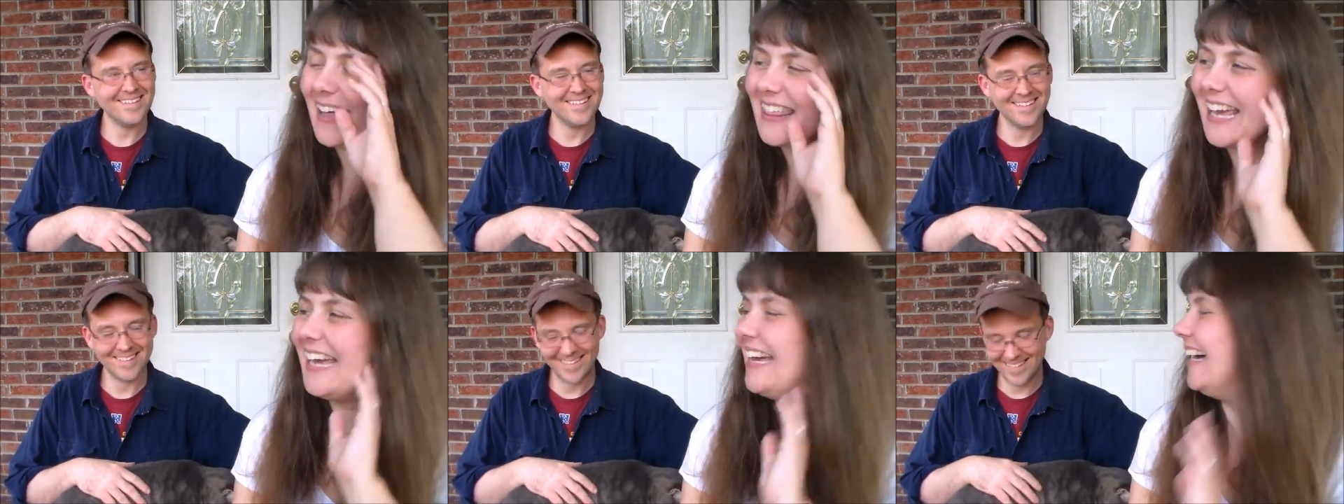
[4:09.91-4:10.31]

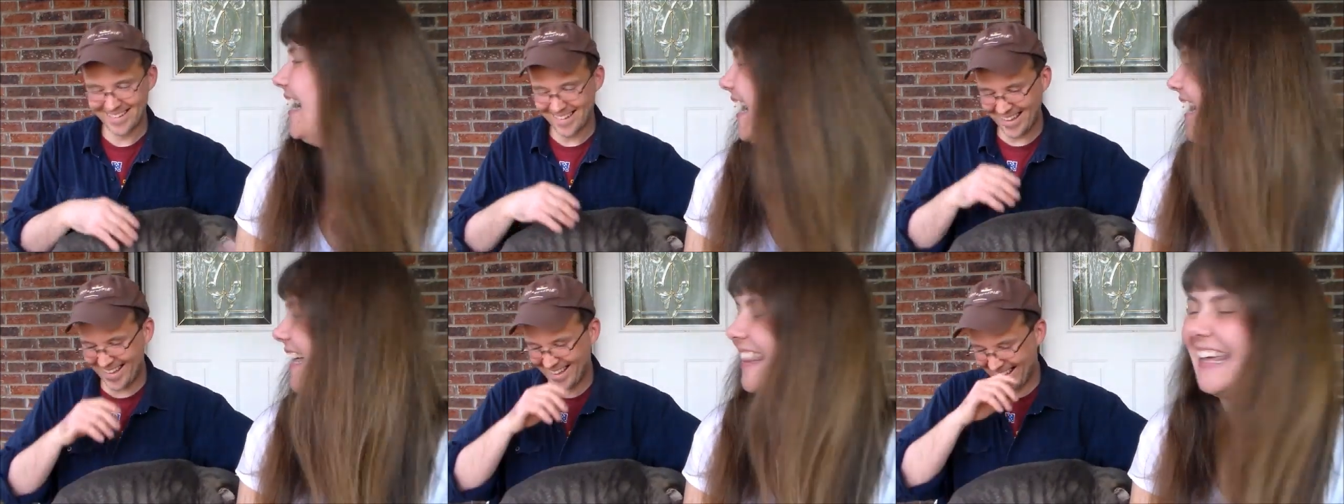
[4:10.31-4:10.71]
Speaker 1: I
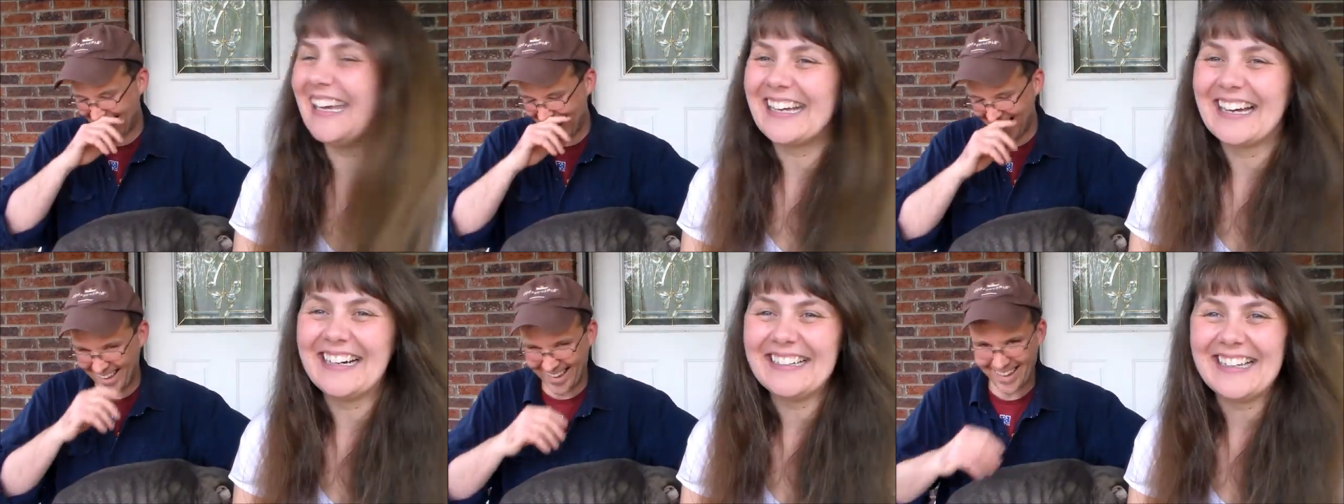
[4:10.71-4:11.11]

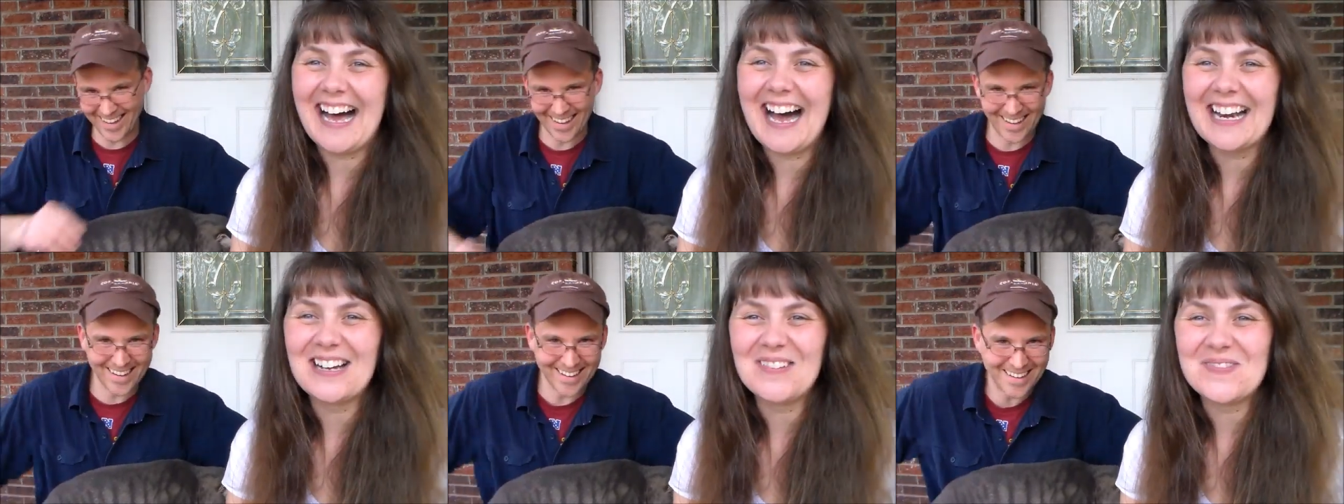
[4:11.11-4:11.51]
think a
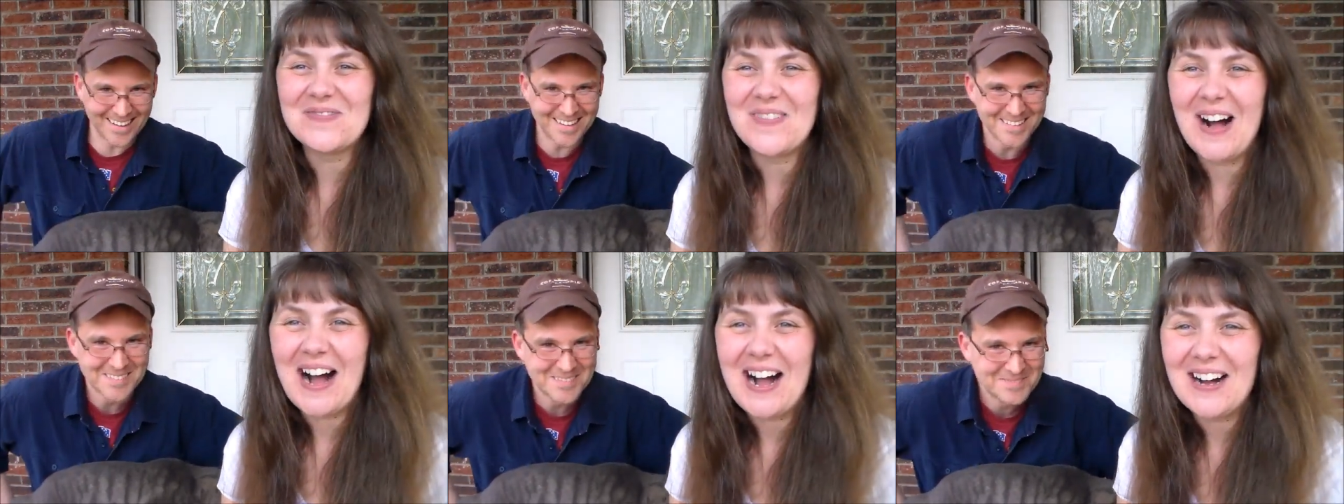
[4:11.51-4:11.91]
lot
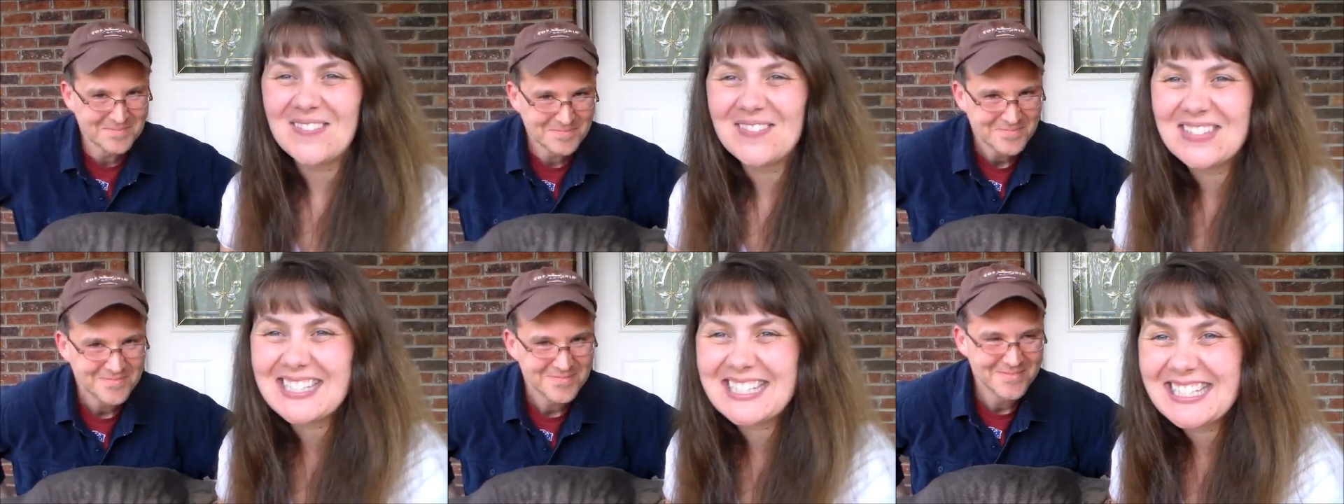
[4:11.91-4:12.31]
of
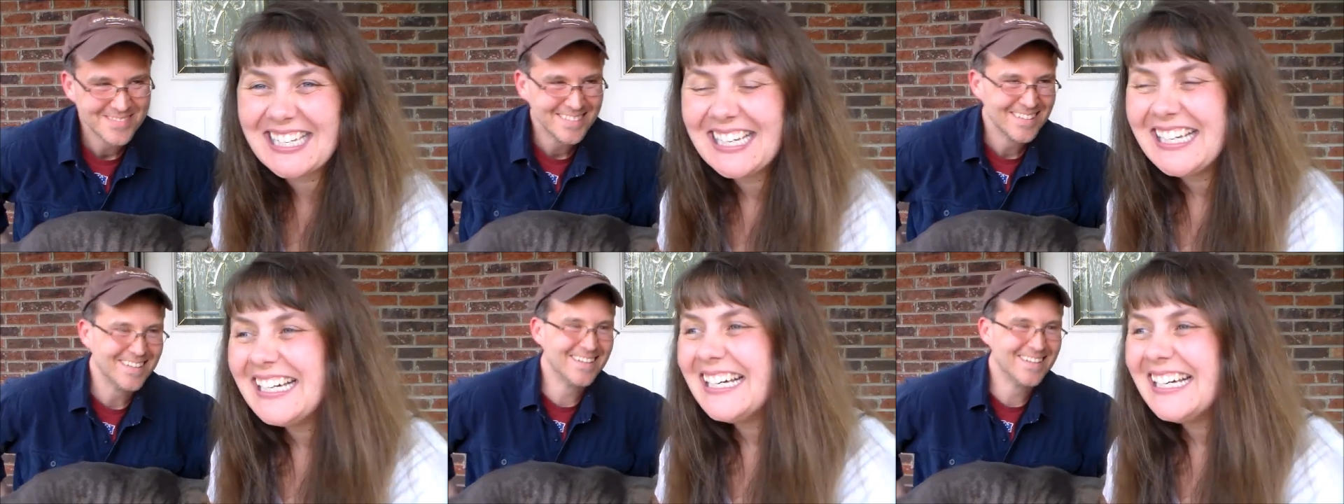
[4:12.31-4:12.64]
moms,